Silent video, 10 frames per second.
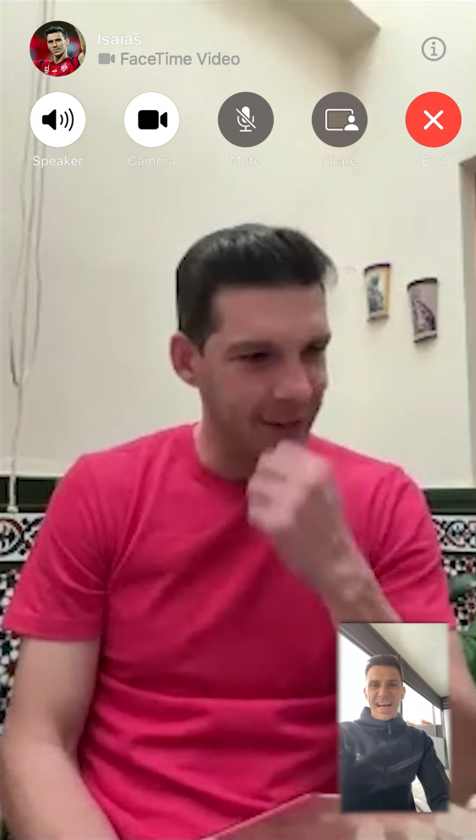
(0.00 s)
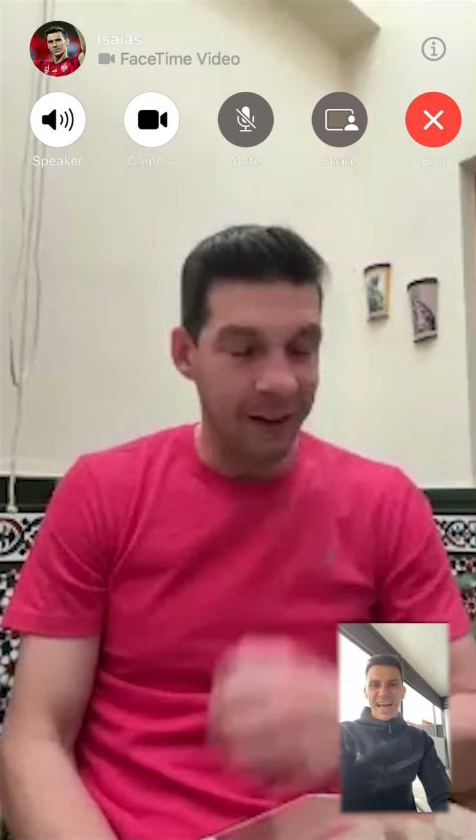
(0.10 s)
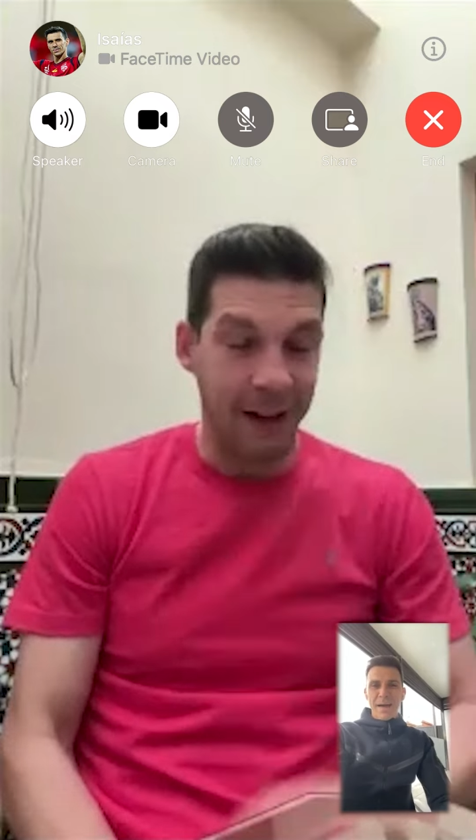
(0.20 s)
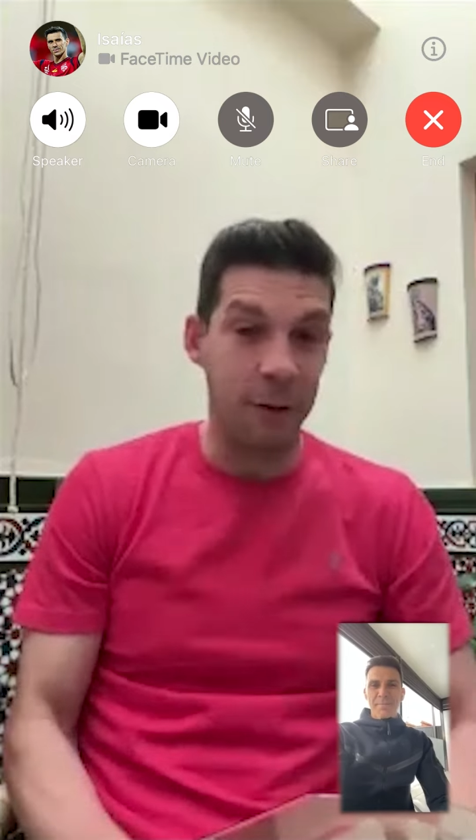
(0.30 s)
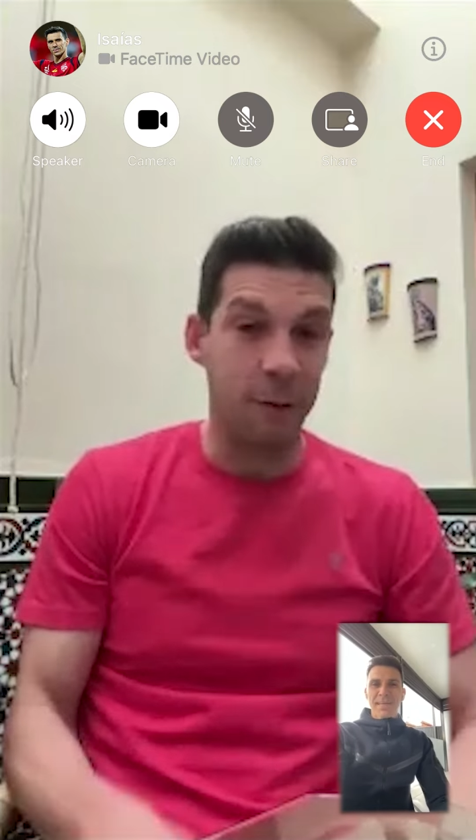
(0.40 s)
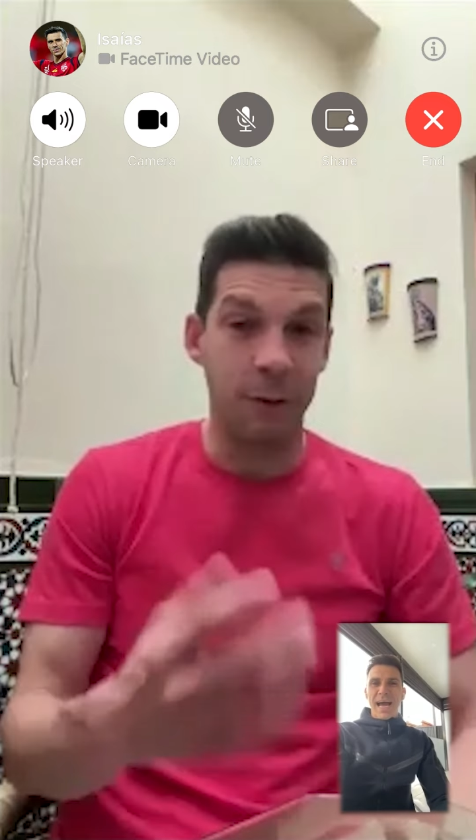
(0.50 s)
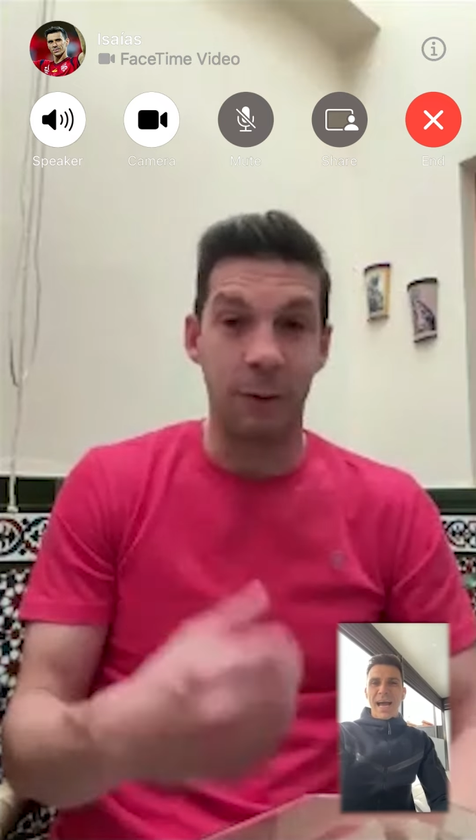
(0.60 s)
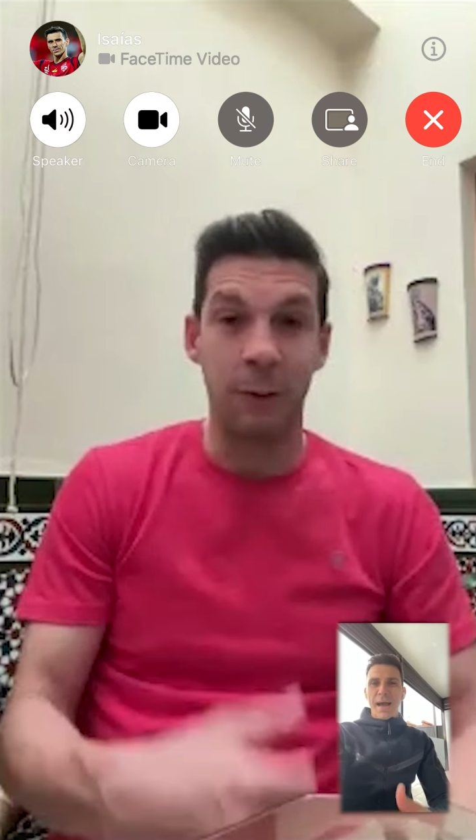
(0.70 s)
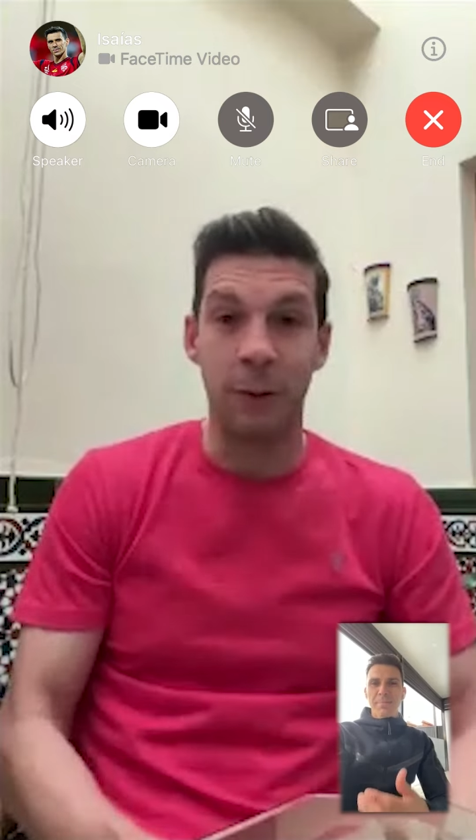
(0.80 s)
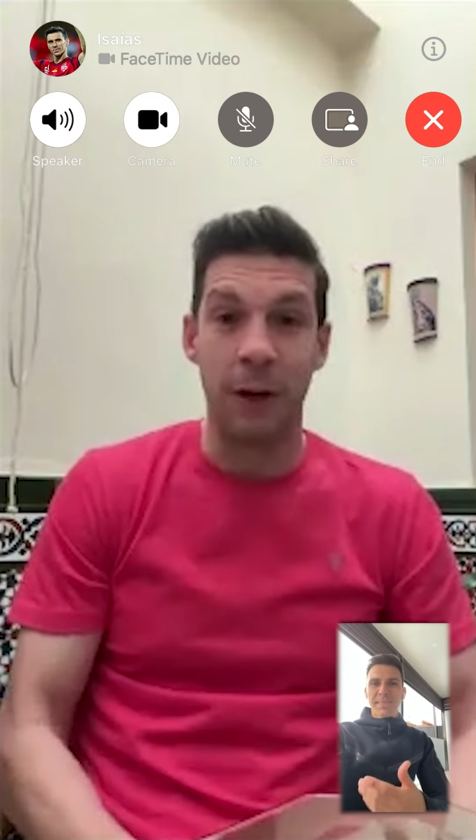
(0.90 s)
I'm, i want
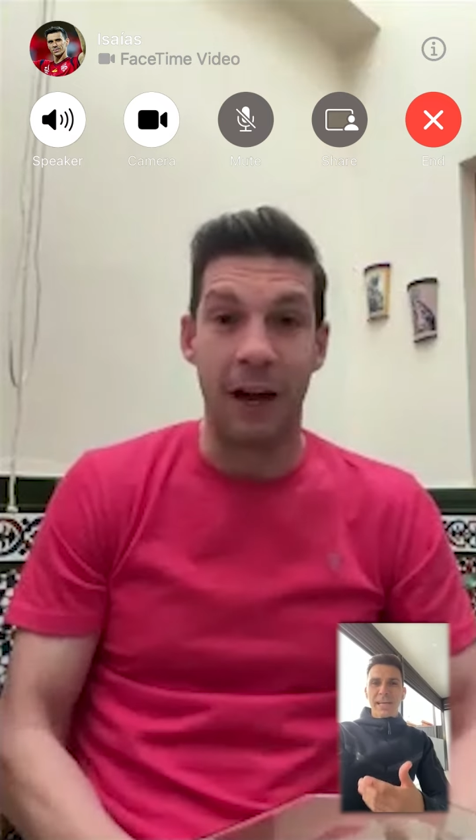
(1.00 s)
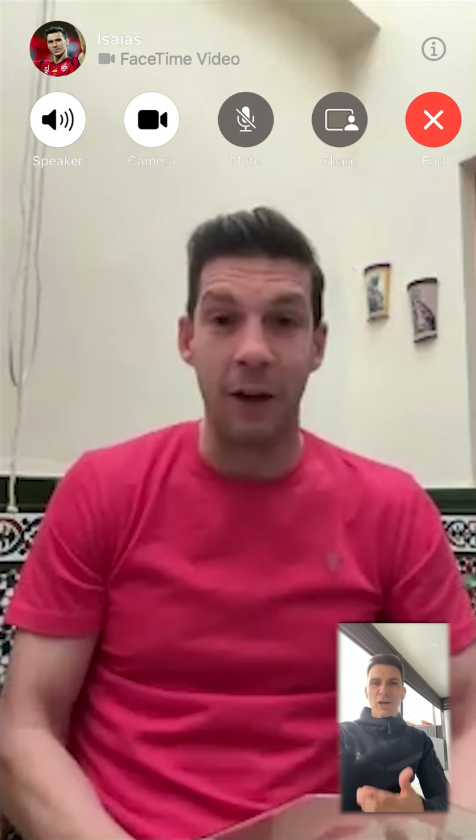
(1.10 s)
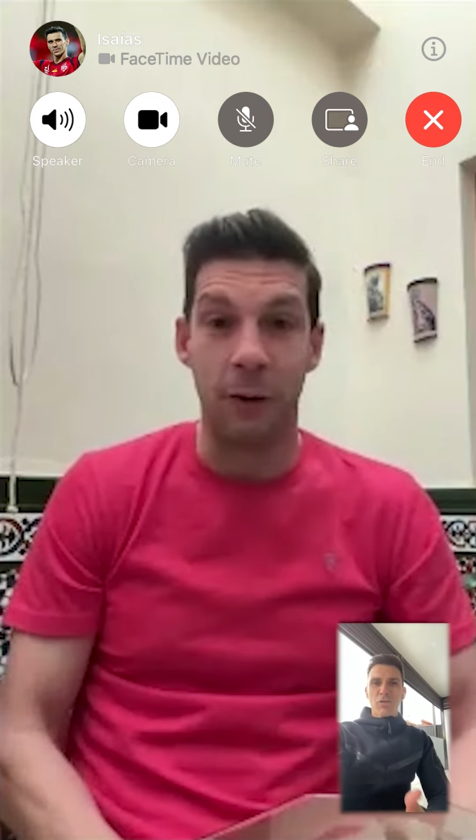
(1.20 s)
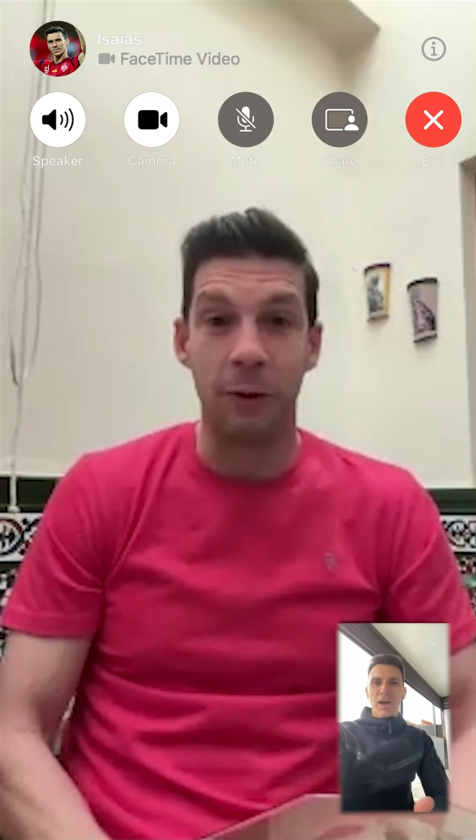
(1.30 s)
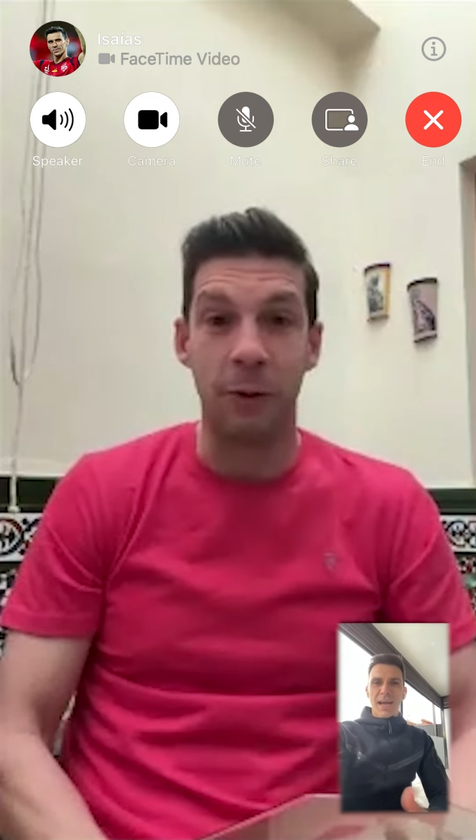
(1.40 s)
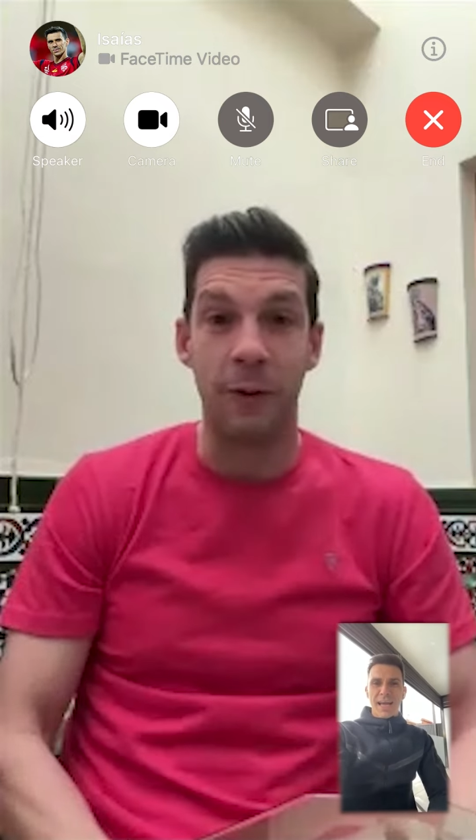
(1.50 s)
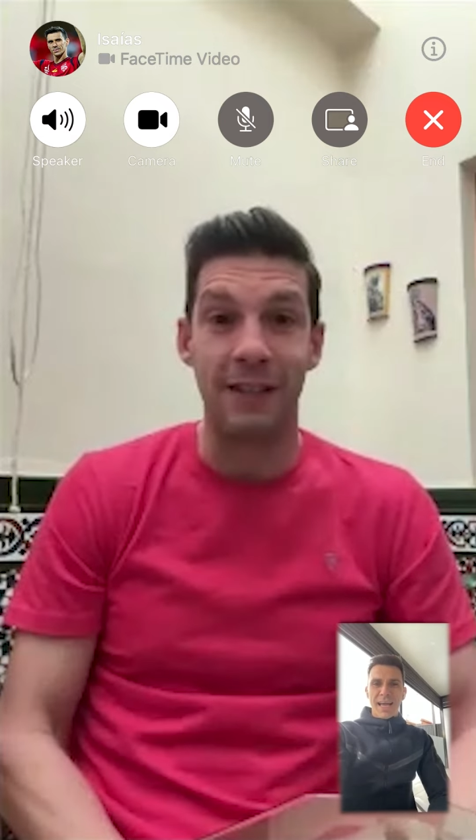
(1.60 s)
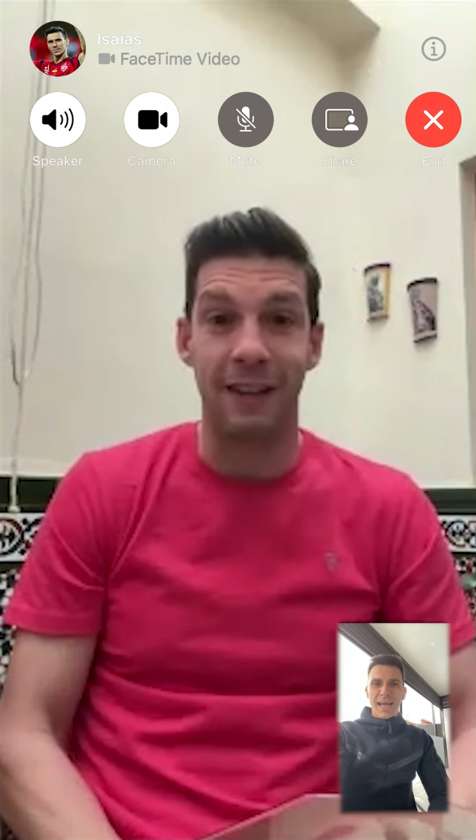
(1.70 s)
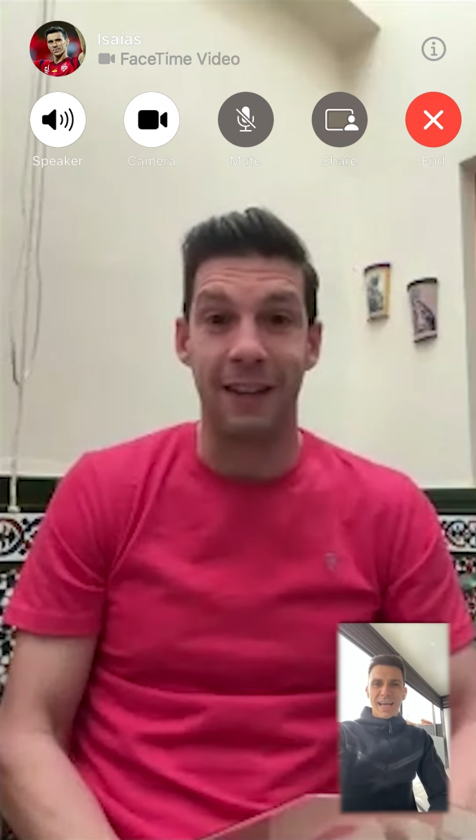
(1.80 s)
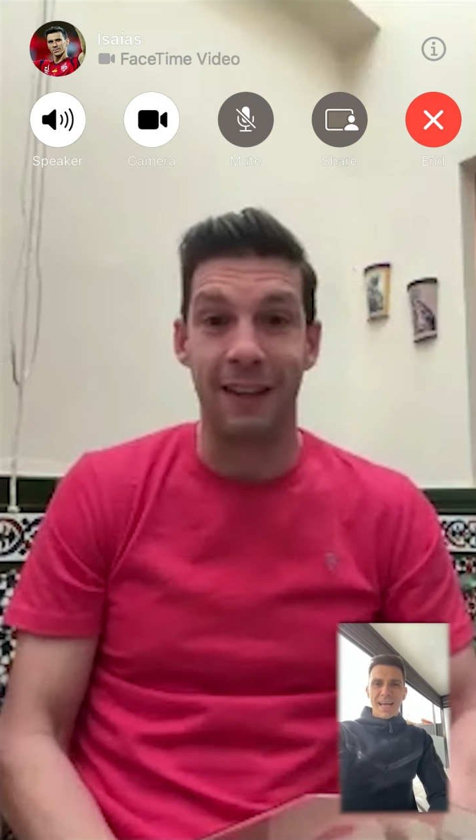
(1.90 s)
to I want to
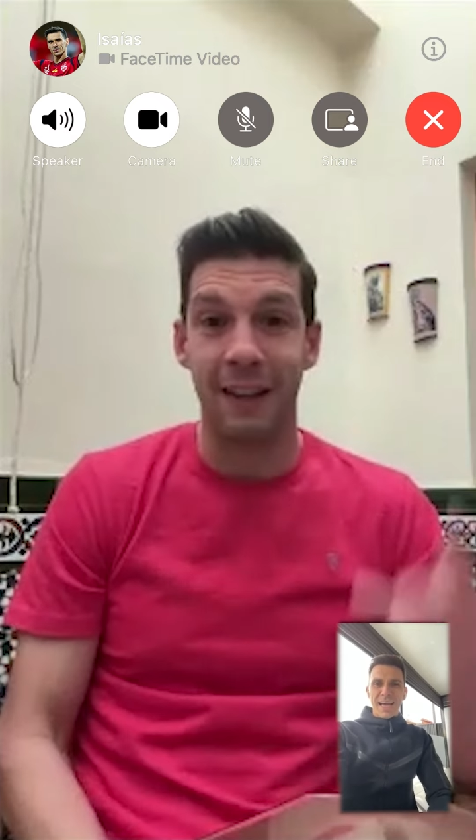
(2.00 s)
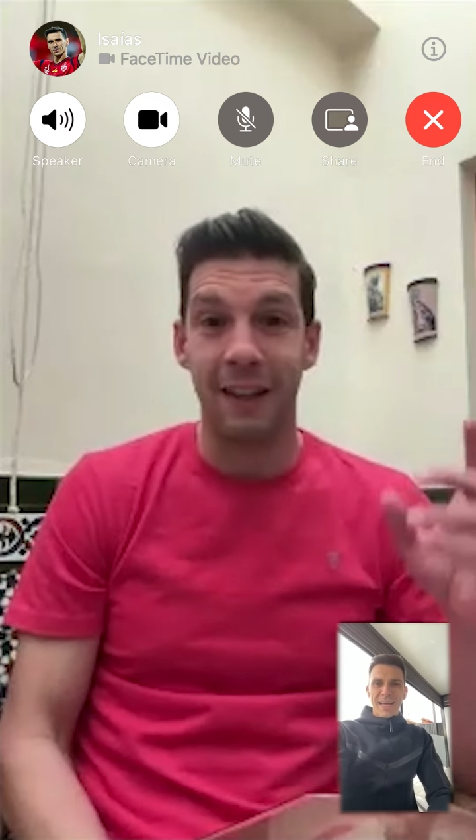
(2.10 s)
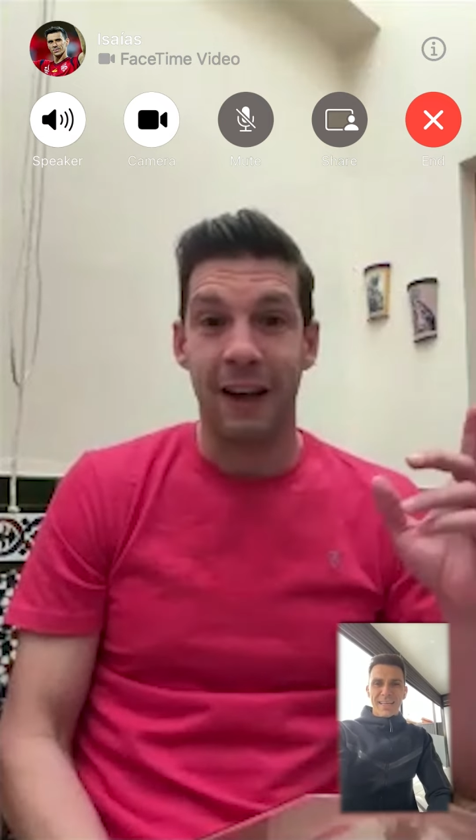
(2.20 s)
visit